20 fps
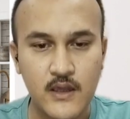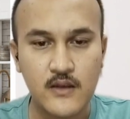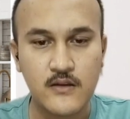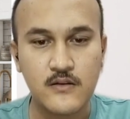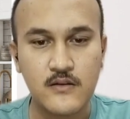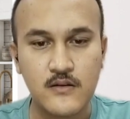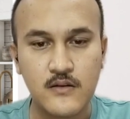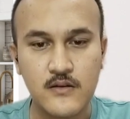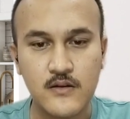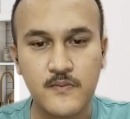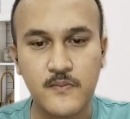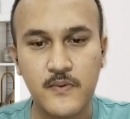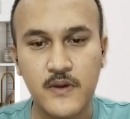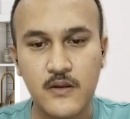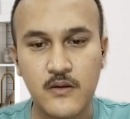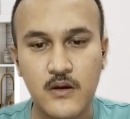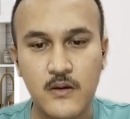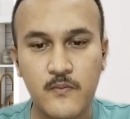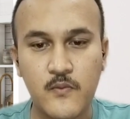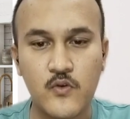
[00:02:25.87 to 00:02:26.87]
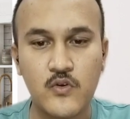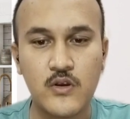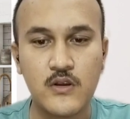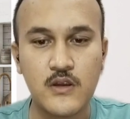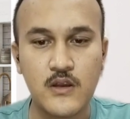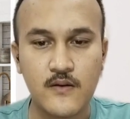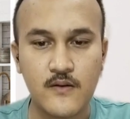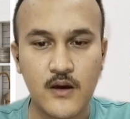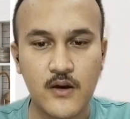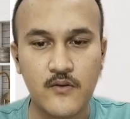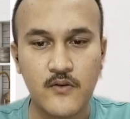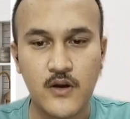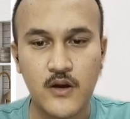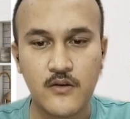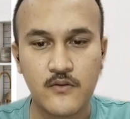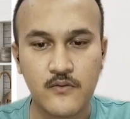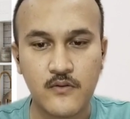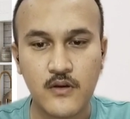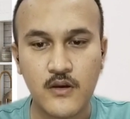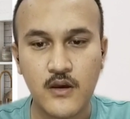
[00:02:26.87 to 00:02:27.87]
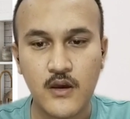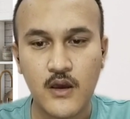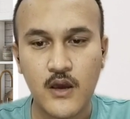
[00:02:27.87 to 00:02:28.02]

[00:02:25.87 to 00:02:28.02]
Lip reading: and spread a positive around.